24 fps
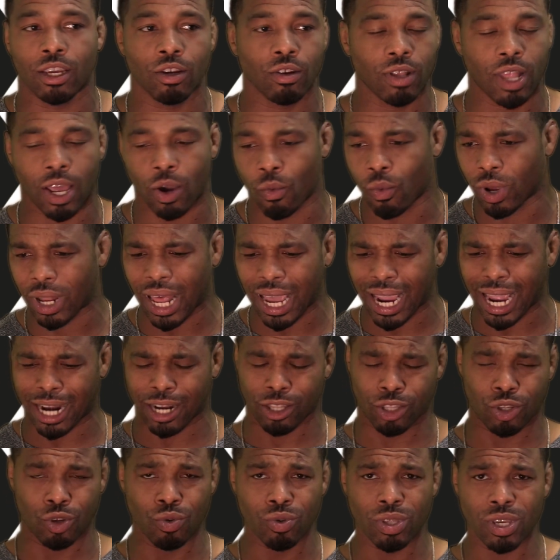You're like, well, I got
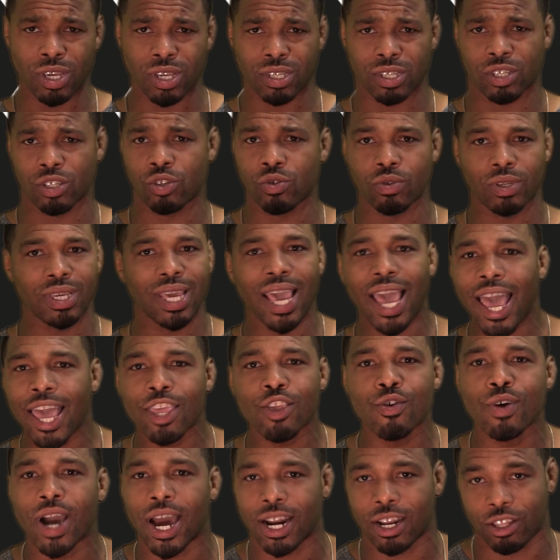to do this and do. Yeah,
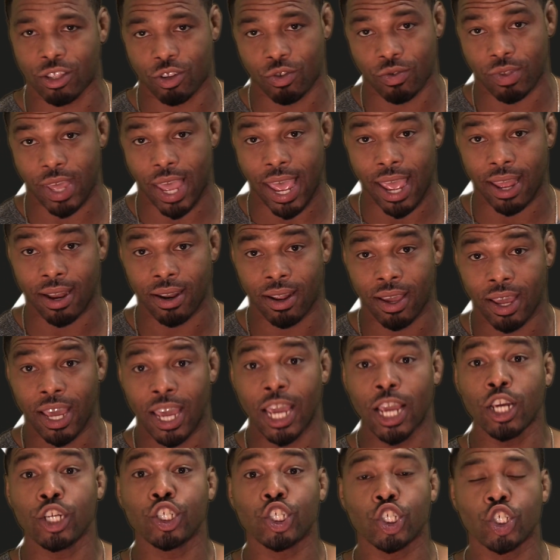you got to do that.
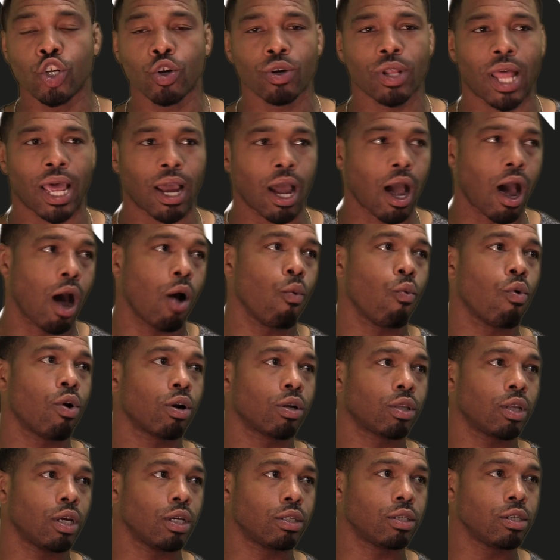He's you're like, I
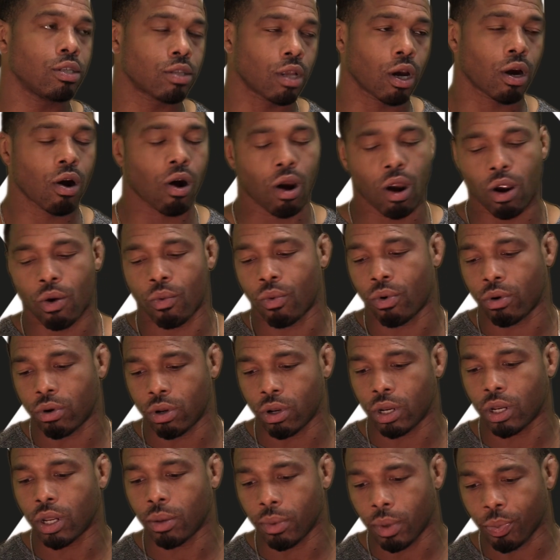want this. He's like, all right, well,
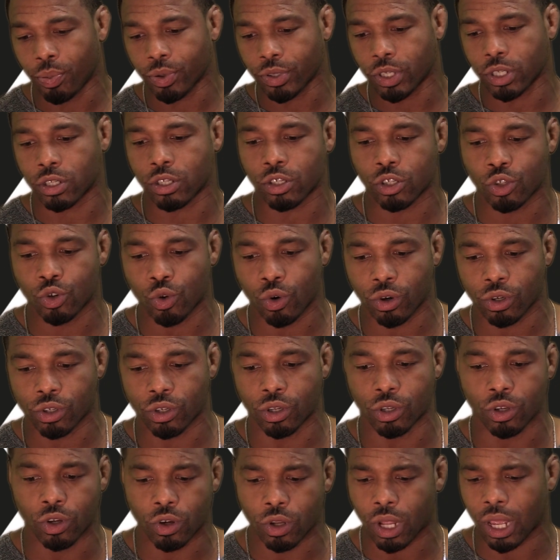let me present this door to
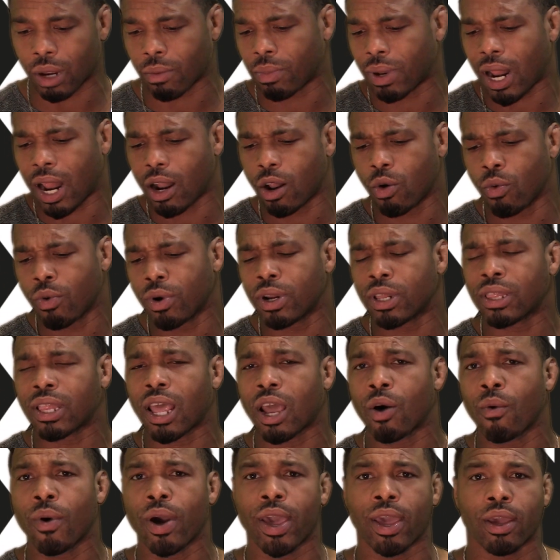you. You're like, but I don't want it
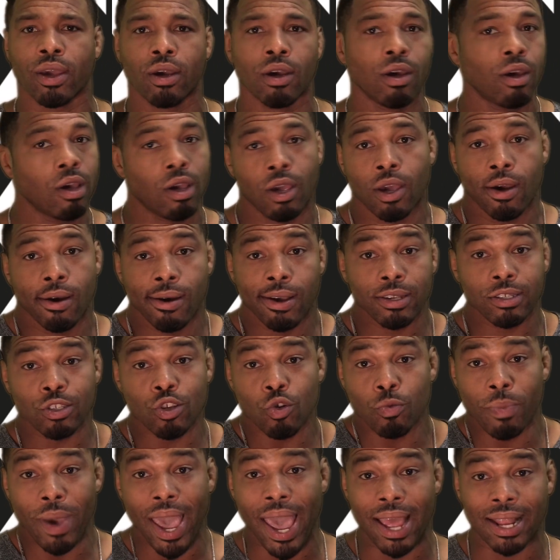that way. That's
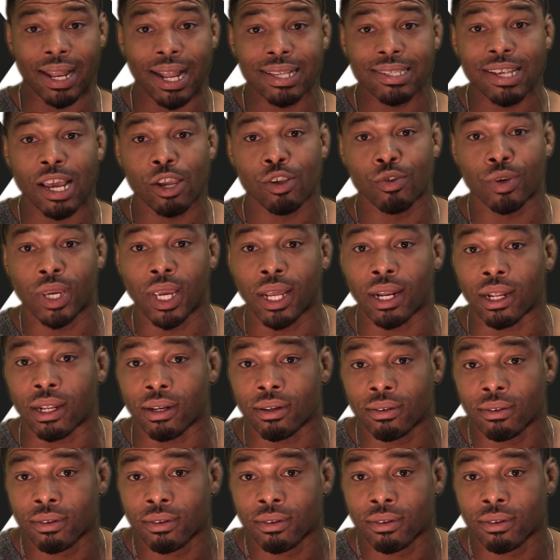too bad. That's how you get it.